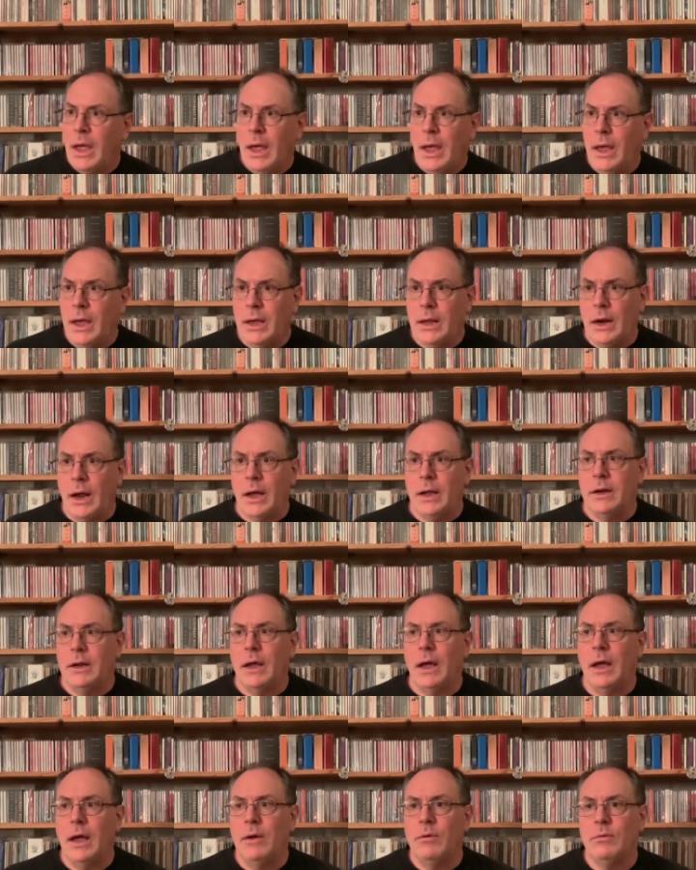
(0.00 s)
And
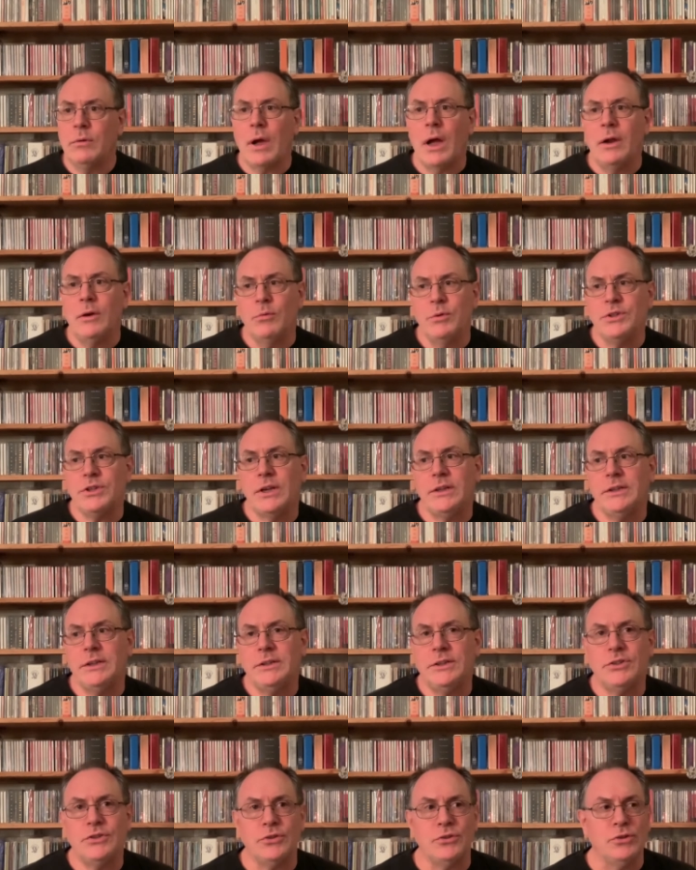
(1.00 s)
I kind of wish I did
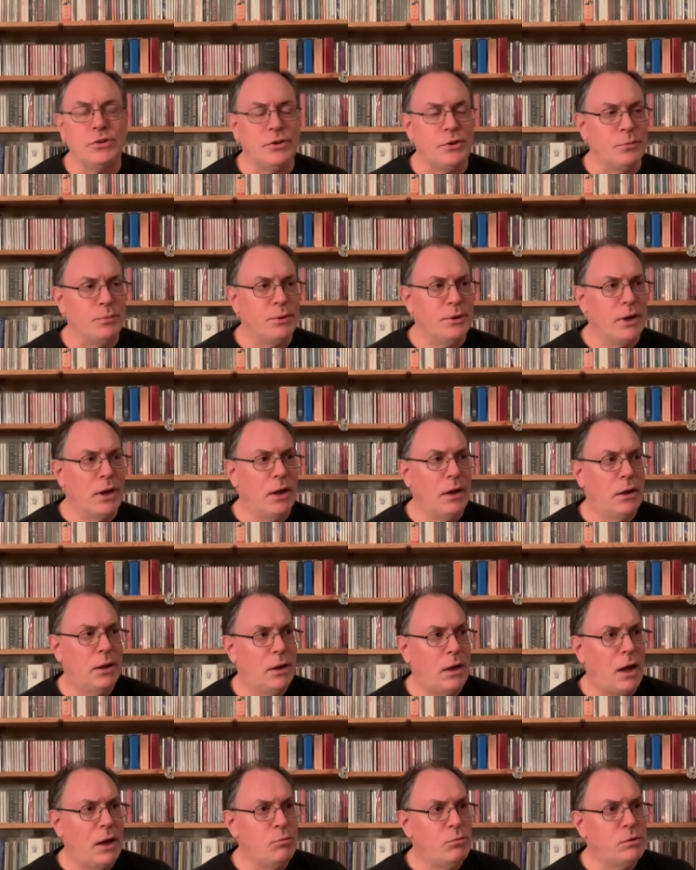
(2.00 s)
this earlier, but
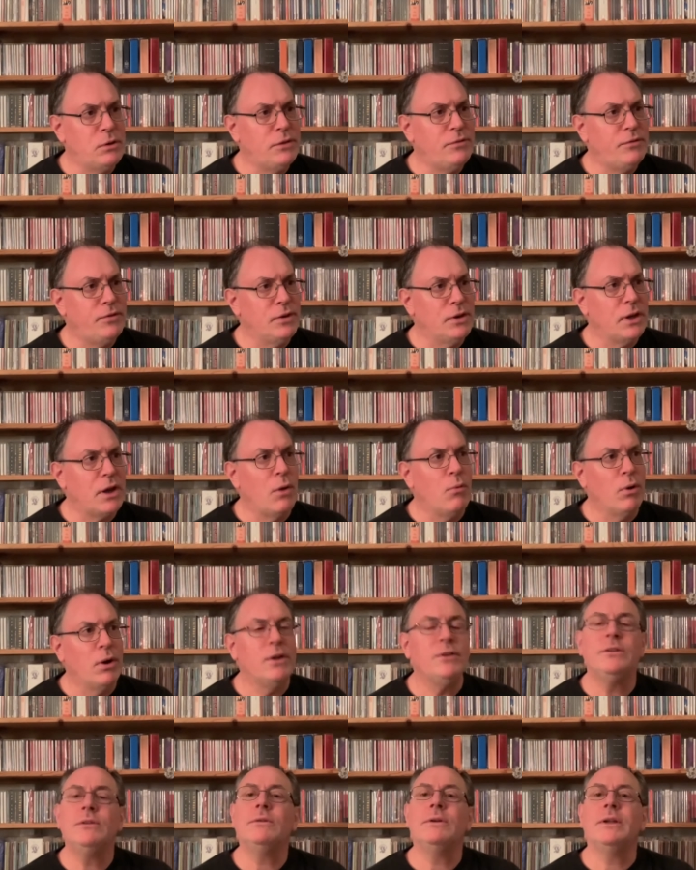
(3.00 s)
I really feel like I
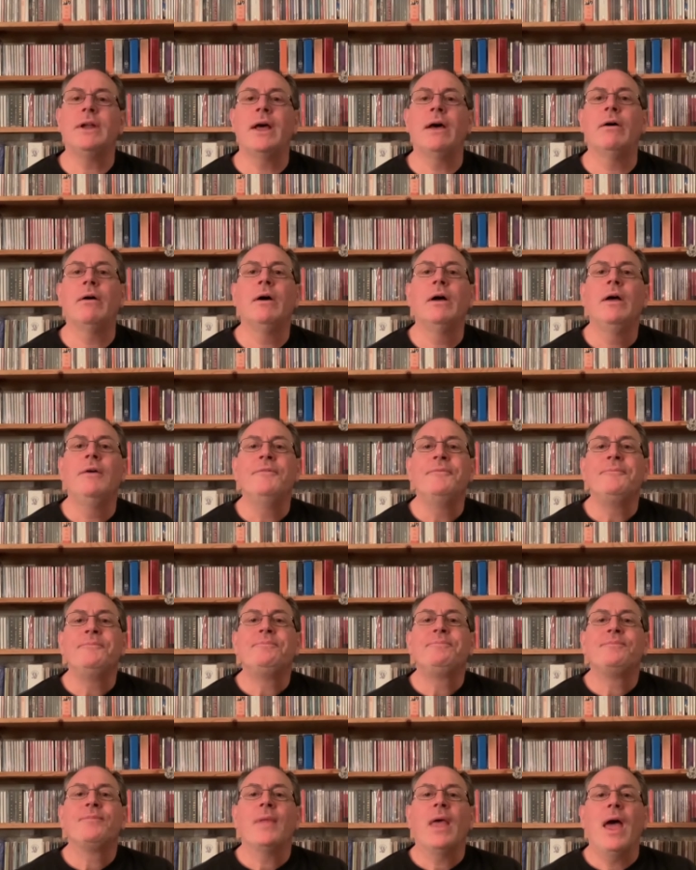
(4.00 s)
want to do it now.
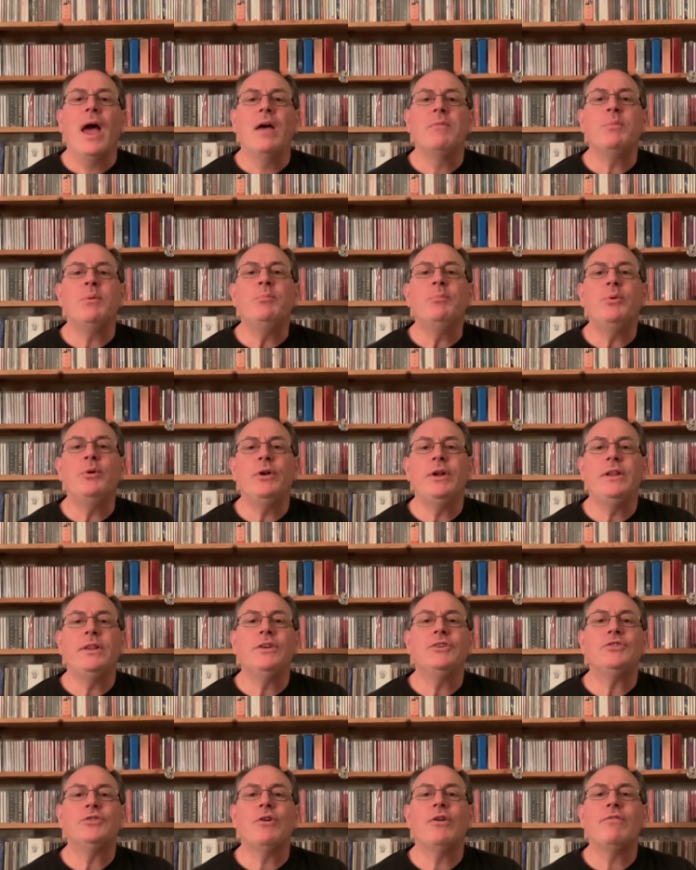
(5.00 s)
I've been putting
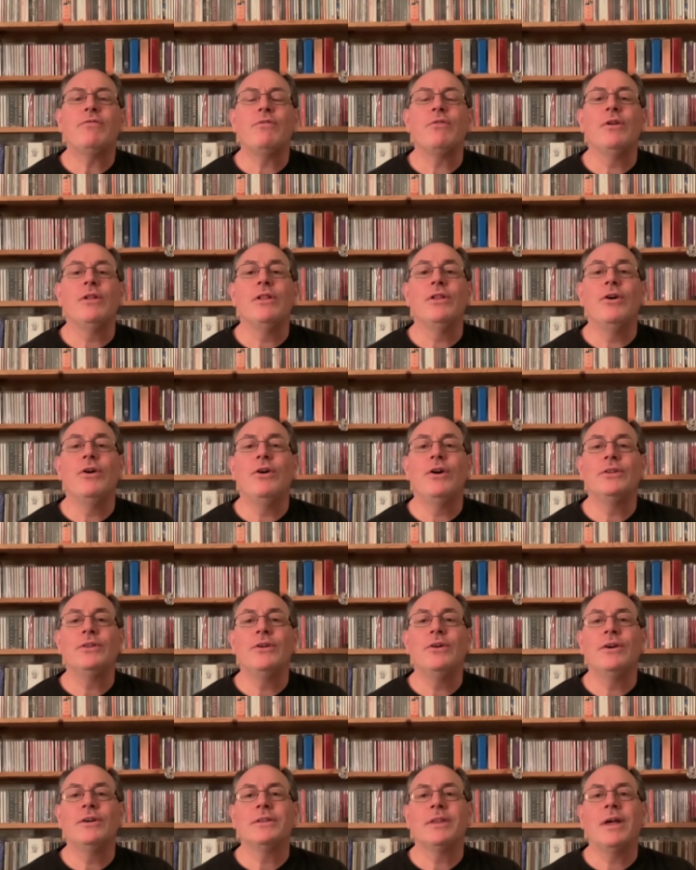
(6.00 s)
this off for a long,
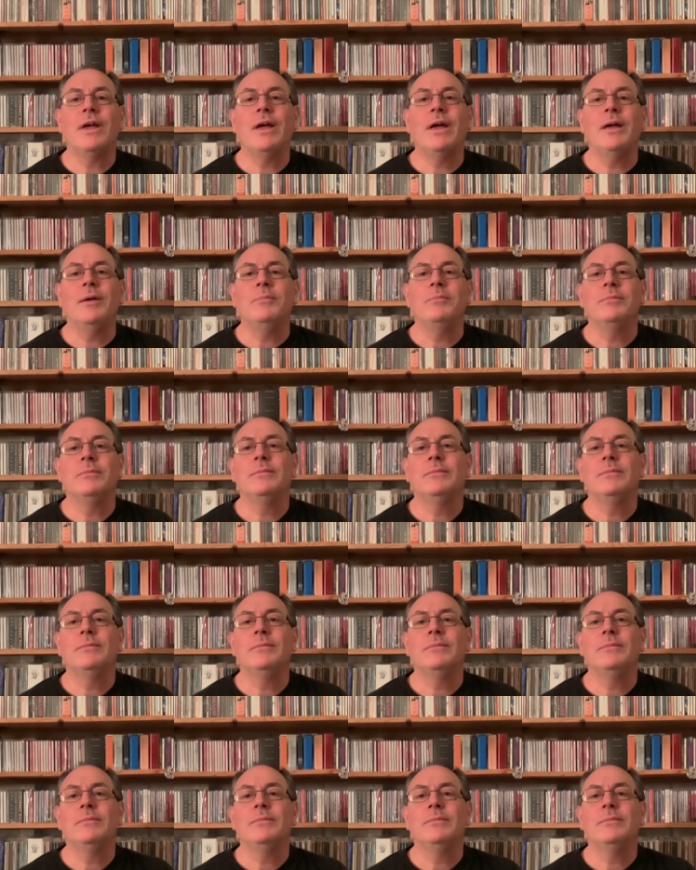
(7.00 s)
long time.